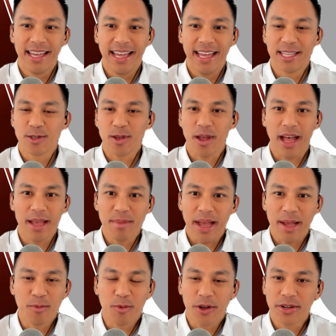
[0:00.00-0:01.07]
And so
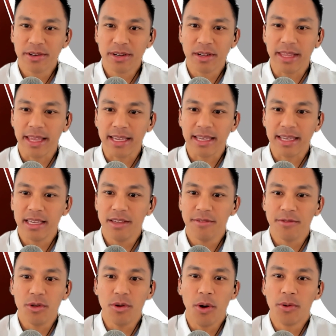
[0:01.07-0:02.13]
I'm wondering, like, if
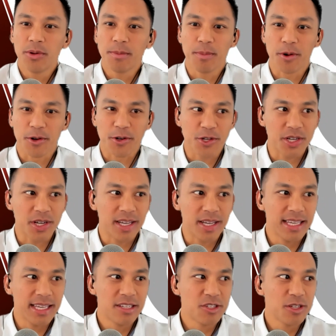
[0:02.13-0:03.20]
you own a Porsche,
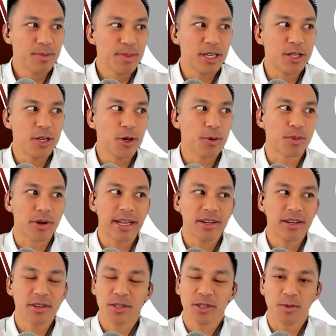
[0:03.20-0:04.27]
it should be a
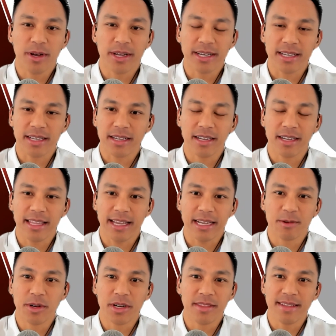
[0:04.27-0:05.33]
no-brainer to want to collect
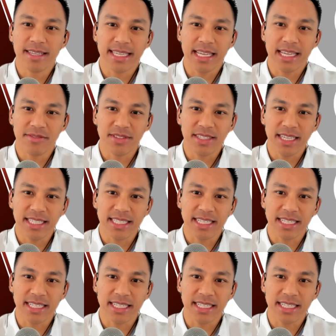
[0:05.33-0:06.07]
one of these NFTs.